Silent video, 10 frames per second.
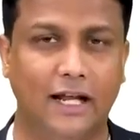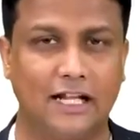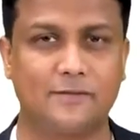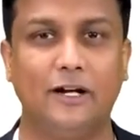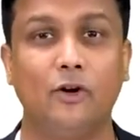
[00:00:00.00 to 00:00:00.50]
I'll
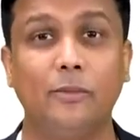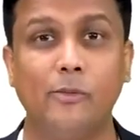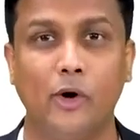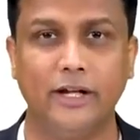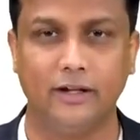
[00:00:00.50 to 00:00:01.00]
explain on my
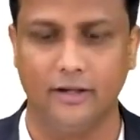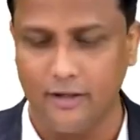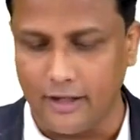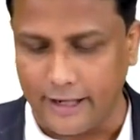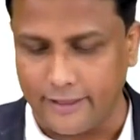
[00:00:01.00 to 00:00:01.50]
body
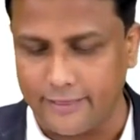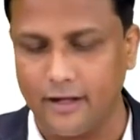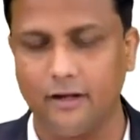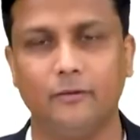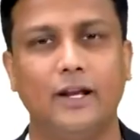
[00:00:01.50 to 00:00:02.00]
and
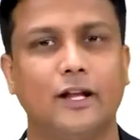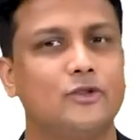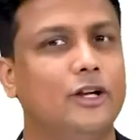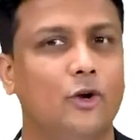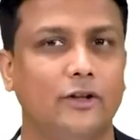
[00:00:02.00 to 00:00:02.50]
then we'll
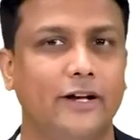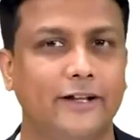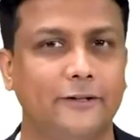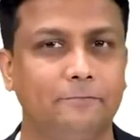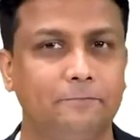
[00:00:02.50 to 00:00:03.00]
actually draw the diagram.